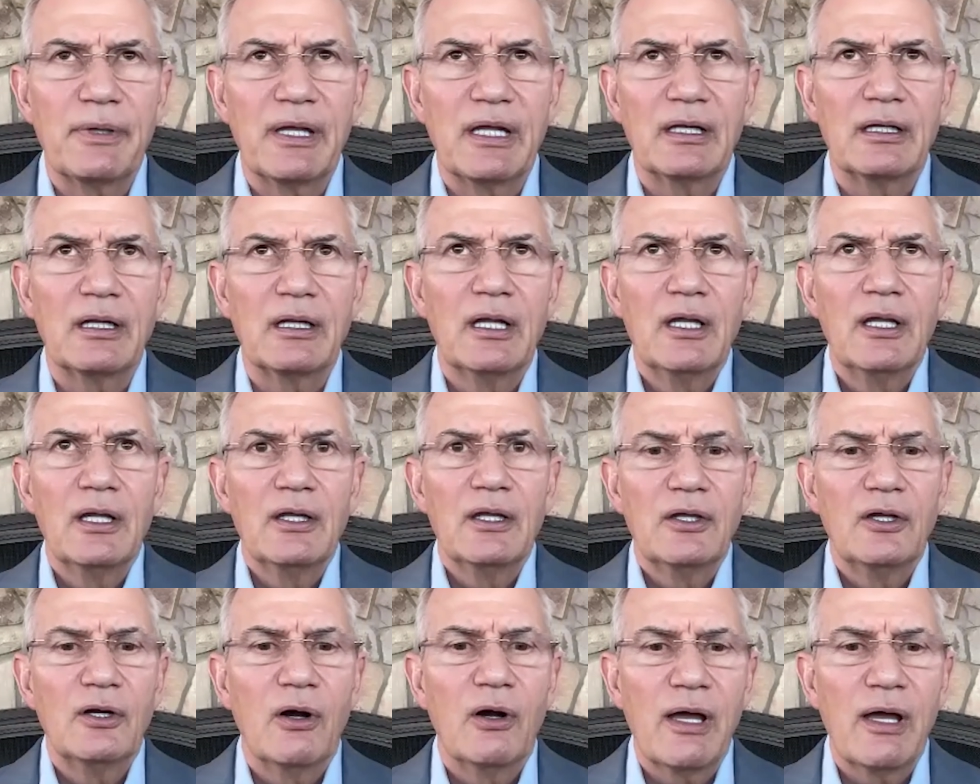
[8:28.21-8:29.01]
And,
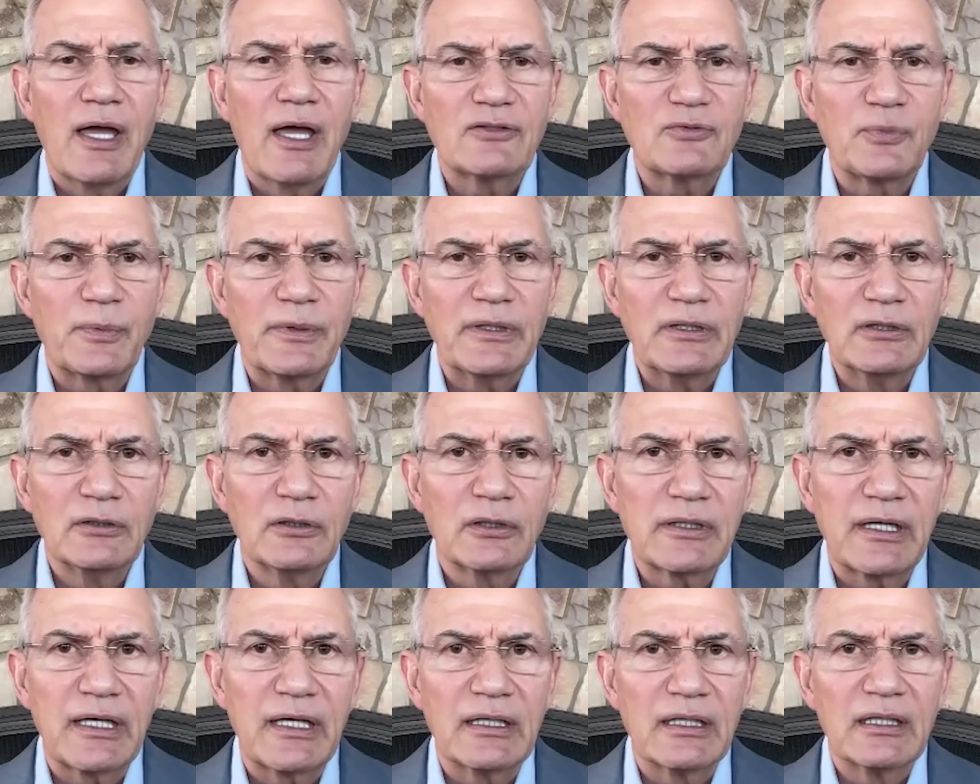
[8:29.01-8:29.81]
as we
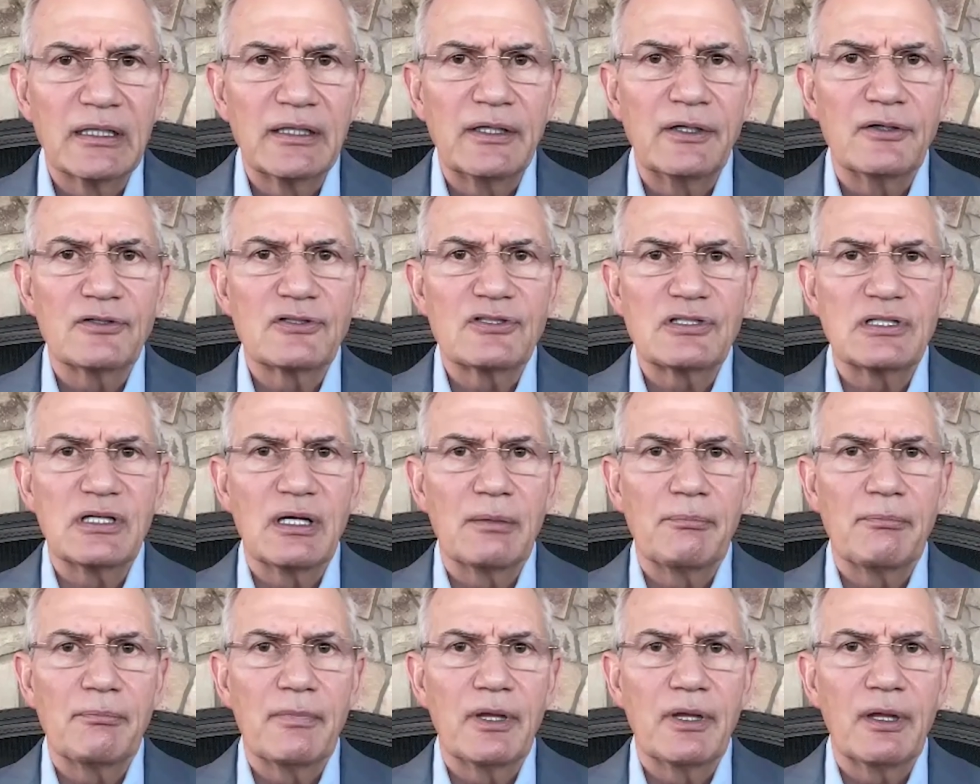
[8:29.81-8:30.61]
look at
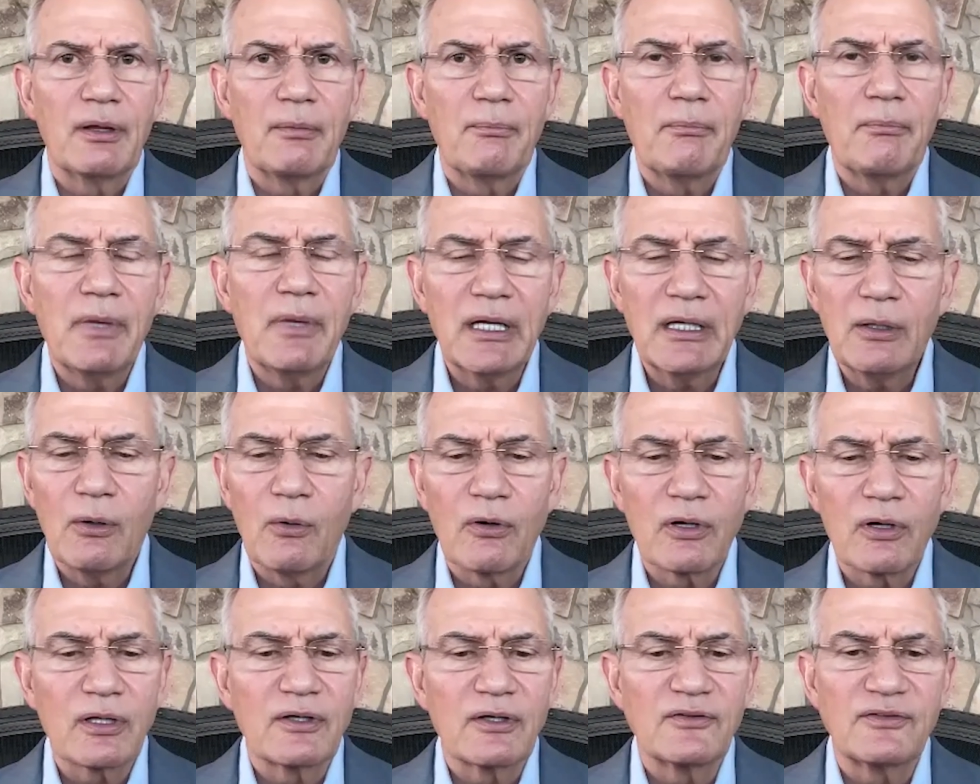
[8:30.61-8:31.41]
leadership, many
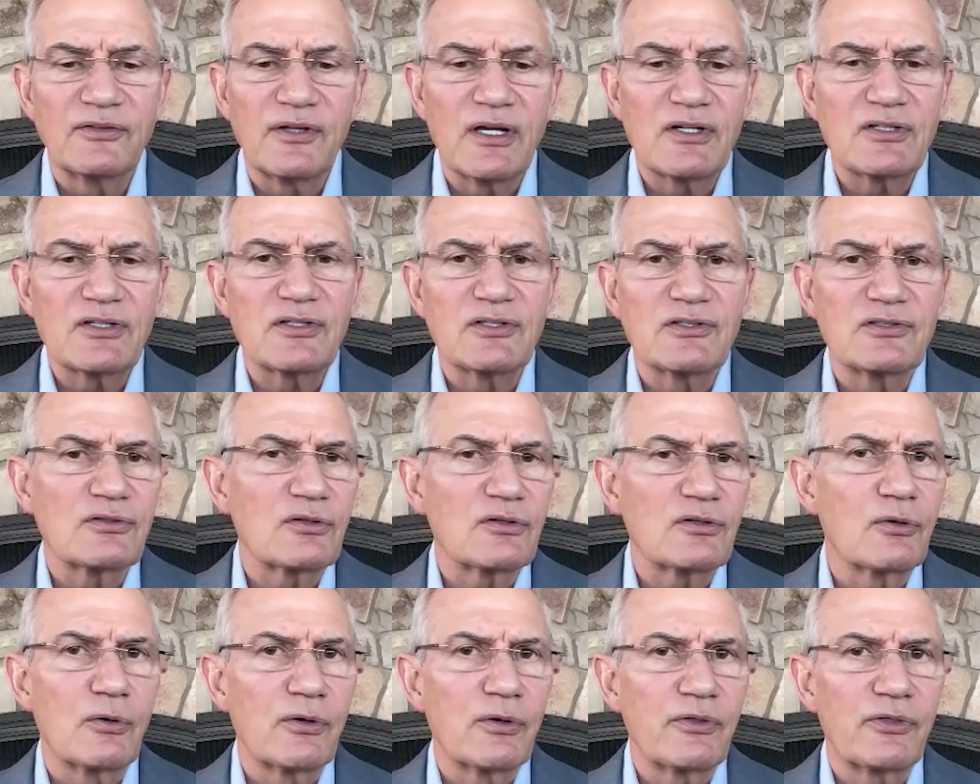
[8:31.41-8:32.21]
organizations
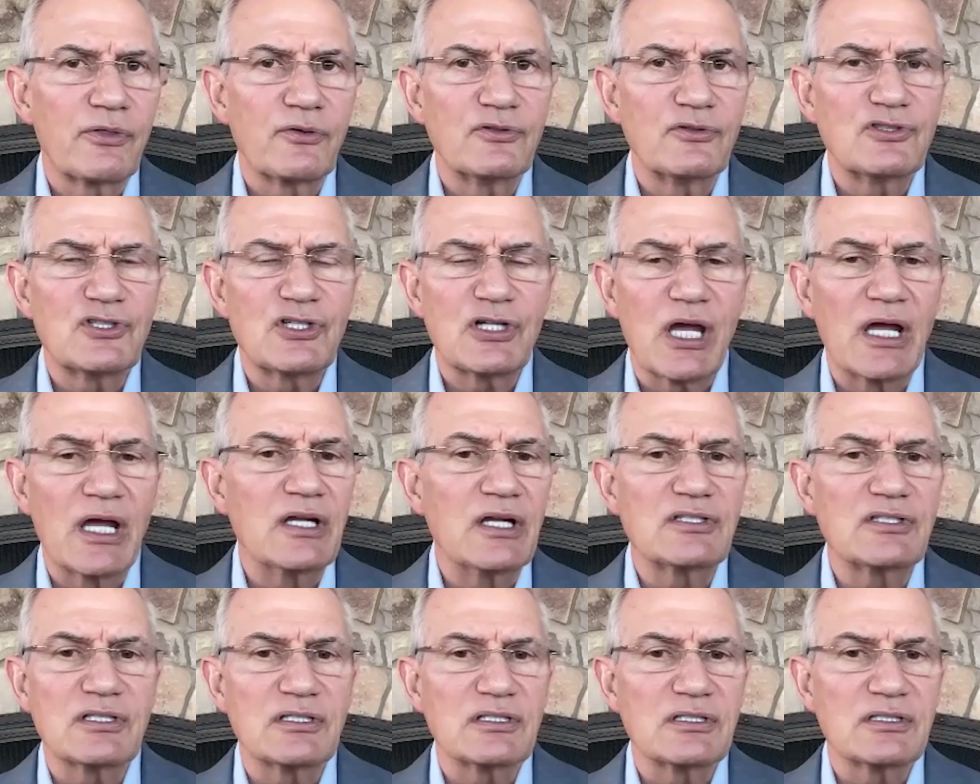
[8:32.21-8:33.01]
are going through
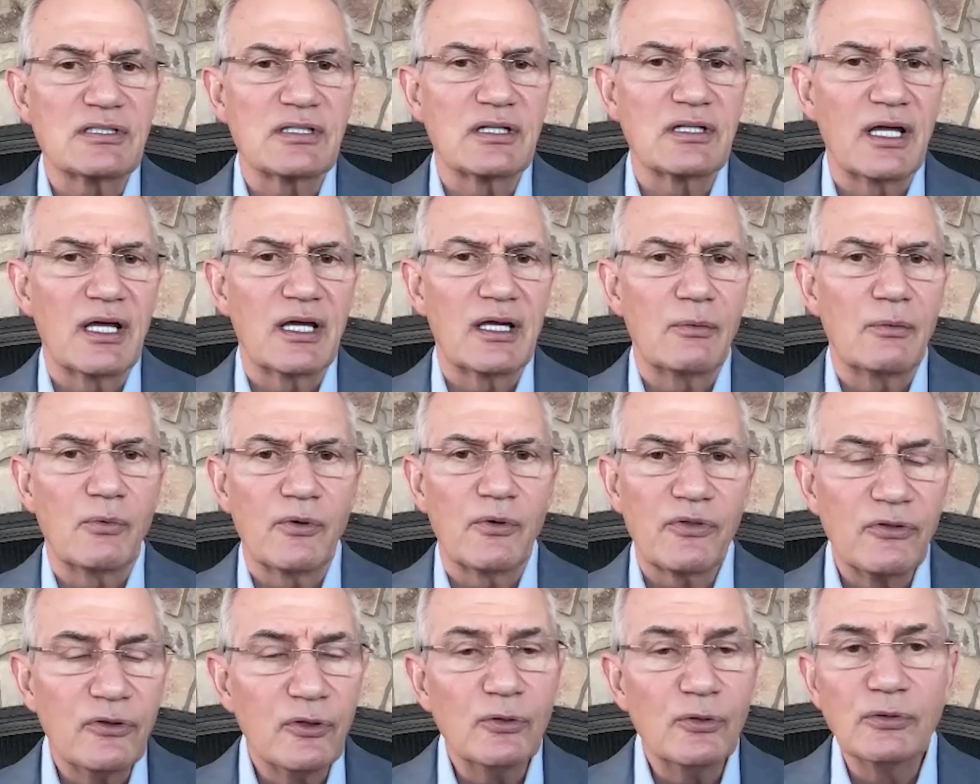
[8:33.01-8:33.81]
changes today
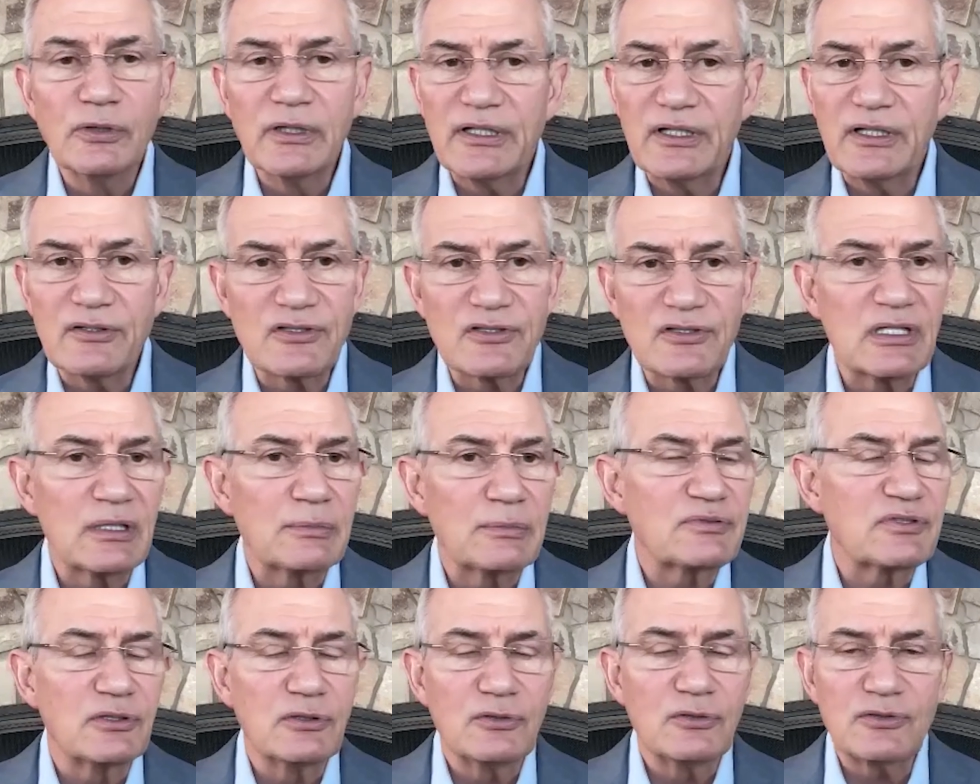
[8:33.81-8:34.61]
with new
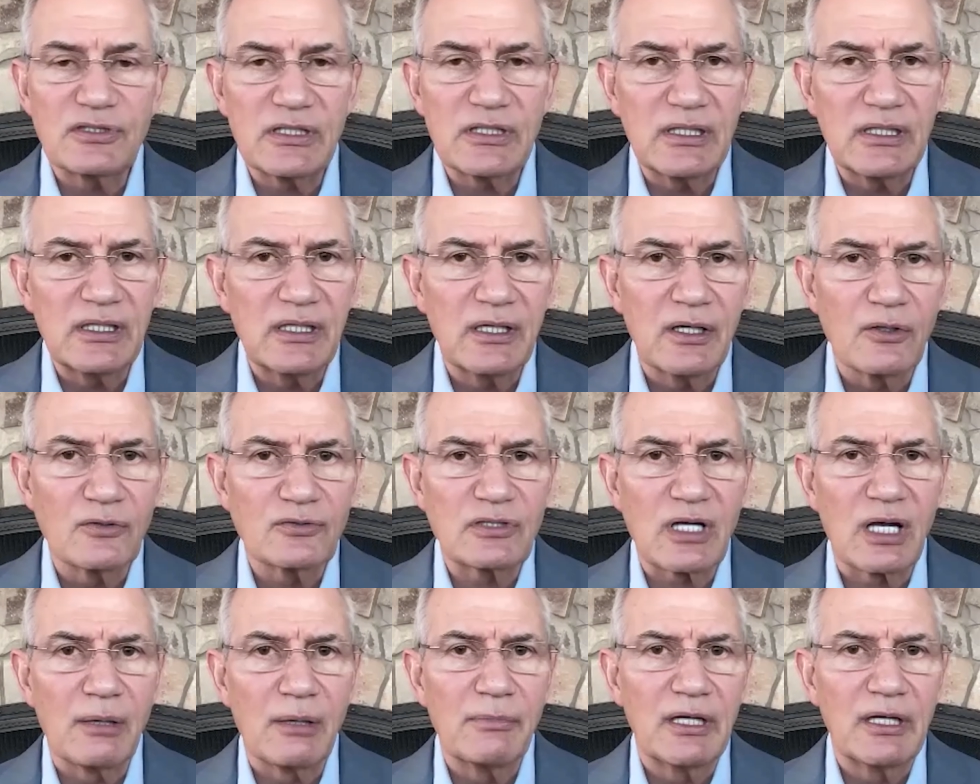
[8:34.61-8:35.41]
leaderships, new
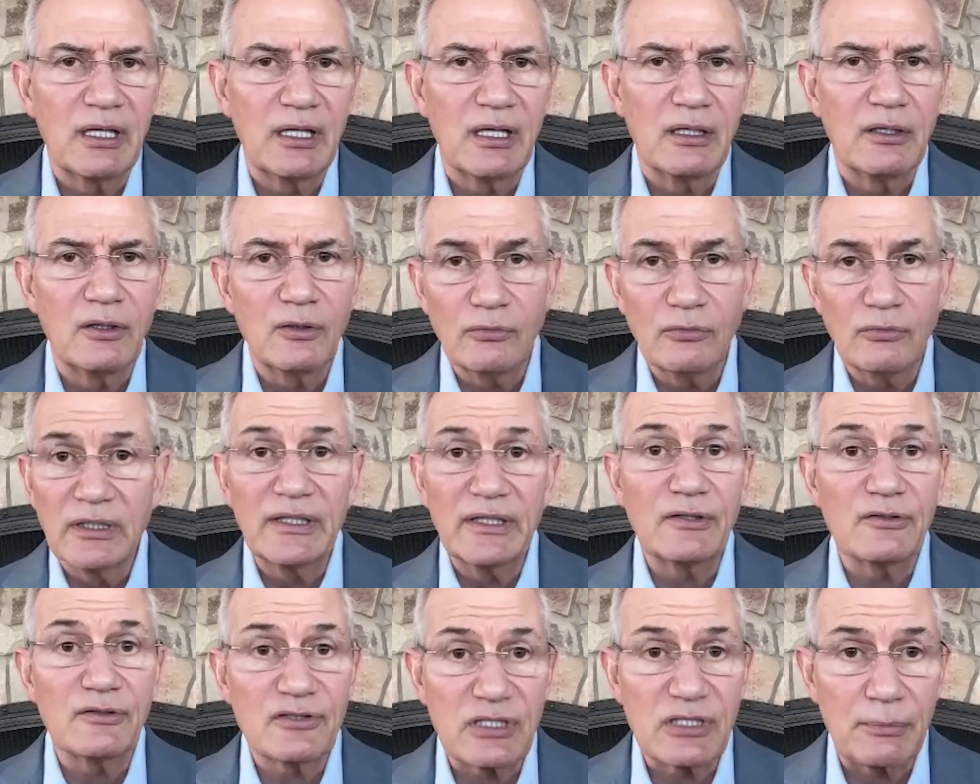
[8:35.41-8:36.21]
CEOs coming in, new
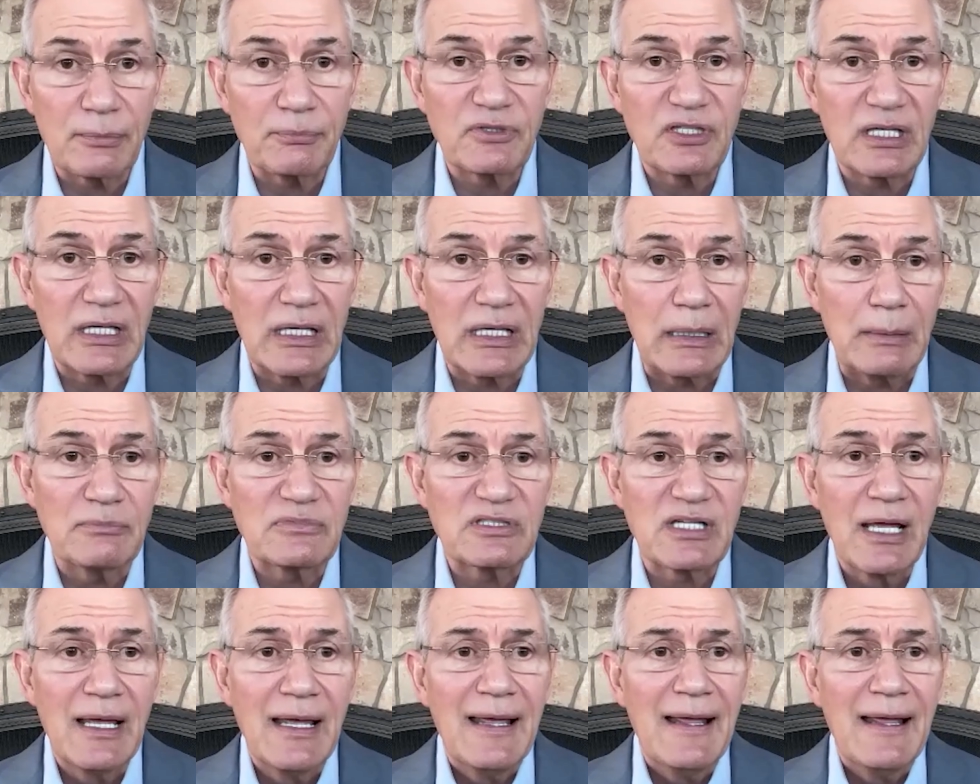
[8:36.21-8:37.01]
leadership teams.